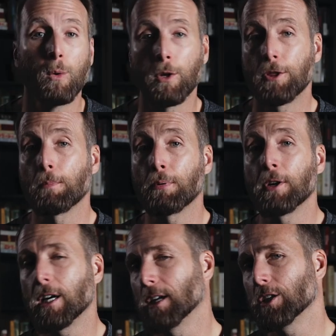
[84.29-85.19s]
With the
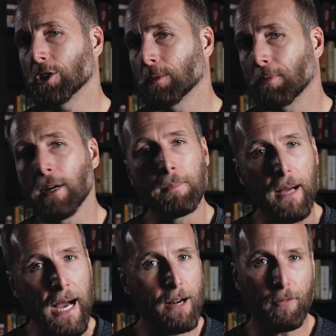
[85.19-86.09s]
pre-audition prep
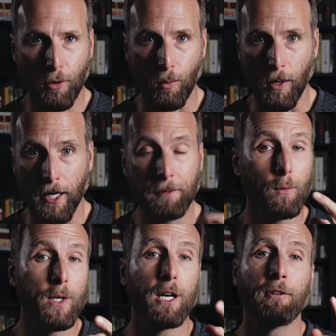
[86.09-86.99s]
out of the way,
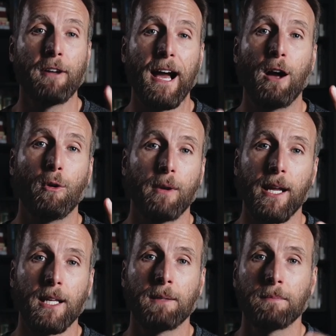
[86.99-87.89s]
we are now
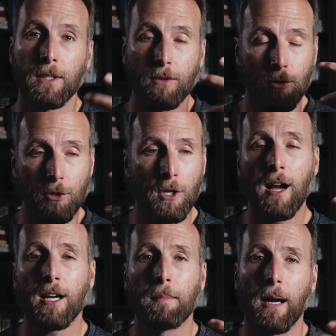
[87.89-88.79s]
ready to
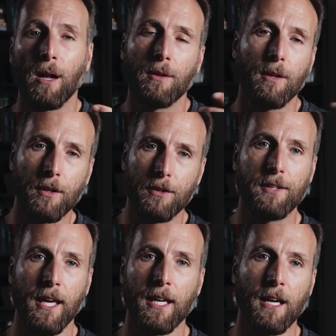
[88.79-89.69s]
talk about the
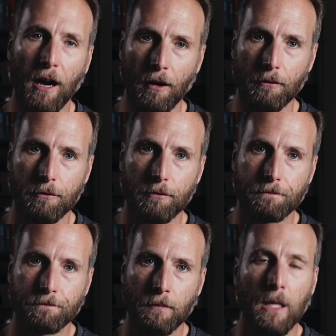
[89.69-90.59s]
day of.
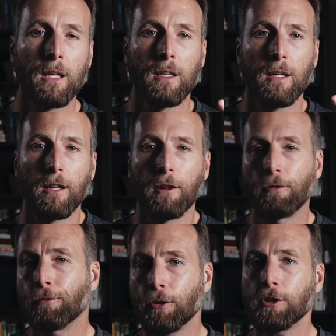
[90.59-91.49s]
The
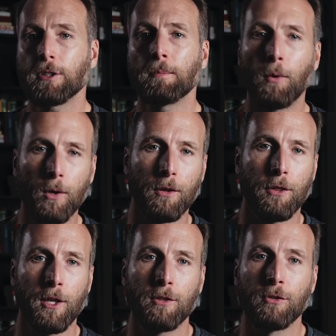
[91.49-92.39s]
first important
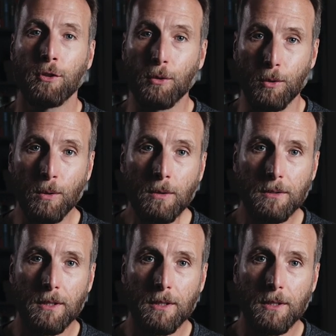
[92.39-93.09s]
thing to do